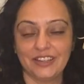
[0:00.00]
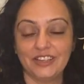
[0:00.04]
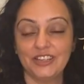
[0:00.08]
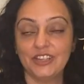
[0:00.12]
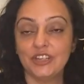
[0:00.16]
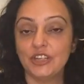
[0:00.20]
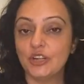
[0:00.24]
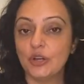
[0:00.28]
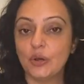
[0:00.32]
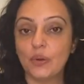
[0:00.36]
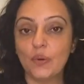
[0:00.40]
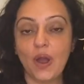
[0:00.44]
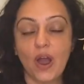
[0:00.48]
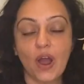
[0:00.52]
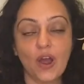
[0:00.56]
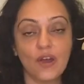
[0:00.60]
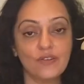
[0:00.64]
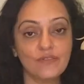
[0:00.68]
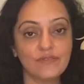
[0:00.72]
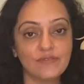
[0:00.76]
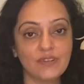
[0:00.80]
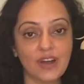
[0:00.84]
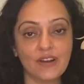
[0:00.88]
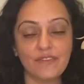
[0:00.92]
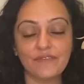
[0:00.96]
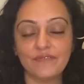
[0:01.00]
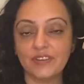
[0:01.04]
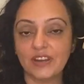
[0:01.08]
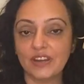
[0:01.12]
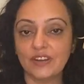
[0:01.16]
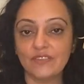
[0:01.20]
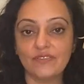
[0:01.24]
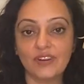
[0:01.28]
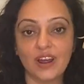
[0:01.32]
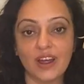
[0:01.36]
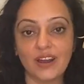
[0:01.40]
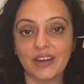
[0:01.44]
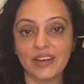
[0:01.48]
you know how rough
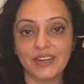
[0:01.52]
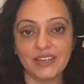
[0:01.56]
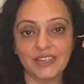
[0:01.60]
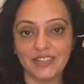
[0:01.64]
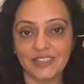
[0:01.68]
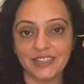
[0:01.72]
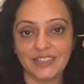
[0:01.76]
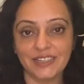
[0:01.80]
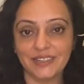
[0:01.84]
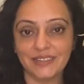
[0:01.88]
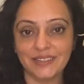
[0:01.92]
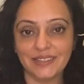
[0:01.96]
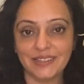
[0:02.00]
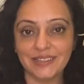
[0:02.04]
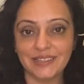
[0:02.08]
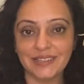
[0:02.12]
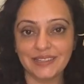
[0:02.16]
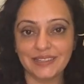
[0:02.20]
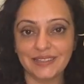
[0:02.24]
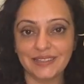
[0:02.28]
and rugged it is.